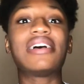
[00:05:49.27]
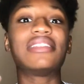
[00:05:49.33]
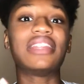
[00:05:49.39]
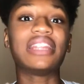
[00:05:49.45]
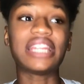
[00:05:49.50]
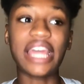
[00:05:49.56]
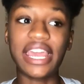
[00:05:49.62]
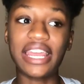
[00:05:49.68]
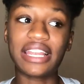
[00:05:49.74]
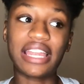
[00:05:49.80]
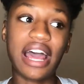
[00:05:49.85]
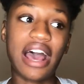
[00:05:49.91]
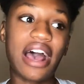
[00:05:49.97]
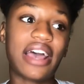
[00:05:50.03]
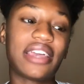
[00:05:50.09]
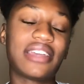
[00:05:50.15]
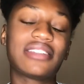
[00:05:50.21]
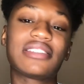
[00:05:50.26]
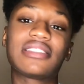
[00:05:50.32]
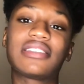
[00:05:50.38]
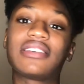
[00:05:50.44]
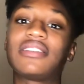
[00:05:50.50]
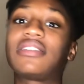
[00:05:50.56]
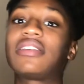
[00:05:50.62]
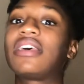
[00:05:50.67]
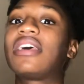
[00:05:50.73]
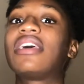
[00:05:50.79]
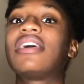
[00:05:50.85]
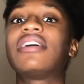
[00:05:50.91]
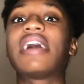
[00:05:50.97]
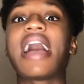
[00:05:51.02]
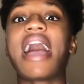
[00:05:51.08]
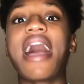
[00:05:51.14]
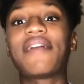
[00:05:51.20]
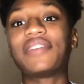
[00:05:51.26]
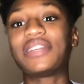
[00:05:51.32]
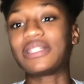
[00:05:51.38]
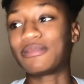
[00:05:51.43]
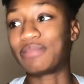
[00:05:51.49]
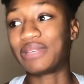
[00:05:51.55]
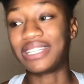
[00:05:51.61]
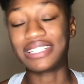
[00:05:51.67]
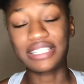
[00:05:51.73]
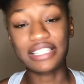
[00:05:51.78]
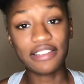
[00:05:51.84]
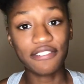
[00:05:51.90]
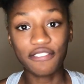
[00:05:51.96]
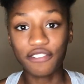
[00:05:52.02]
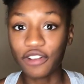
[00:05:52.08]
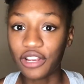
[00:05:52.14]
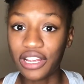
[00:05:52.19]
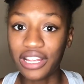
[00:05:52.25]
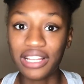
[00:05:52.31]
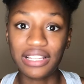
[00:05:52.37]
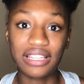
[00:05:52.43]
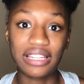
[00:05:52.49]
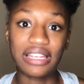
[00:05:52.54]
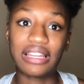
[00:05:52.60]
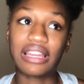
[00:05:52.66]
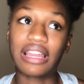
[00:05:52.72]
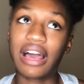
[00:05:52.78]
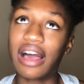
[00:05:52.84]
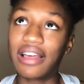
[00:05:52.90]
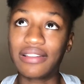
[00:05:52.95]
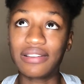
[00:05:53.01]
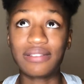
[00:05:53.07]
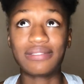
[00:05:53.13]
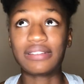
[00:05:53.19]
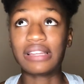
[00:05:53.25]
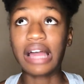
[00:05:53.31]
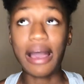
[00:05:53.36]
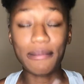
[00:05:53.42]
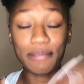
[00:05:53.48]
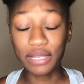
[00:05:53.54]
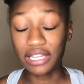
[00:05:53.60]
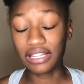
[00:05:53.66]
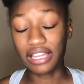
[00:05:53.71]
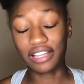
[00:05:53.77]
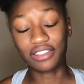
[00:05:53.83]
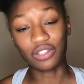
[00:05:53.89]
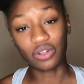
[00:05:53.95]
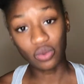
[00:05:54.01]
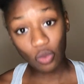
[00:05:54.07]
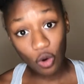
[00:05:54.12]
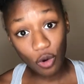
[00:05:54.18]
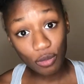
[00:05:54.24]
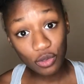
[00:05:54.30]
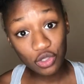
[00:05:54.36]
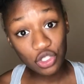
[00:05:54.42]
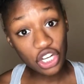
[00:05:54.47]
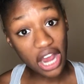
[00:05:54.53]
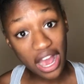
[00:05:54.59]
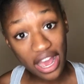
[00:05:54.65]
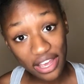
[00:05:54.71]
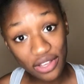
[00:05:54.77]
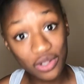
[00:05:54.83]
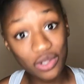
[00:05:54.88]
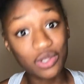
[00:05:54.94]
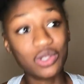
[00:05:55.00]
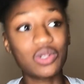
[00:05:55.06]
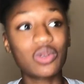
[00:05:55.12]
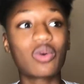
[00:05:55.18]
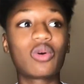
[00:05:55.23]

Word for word: late nights and having to be different than not being like the normal child,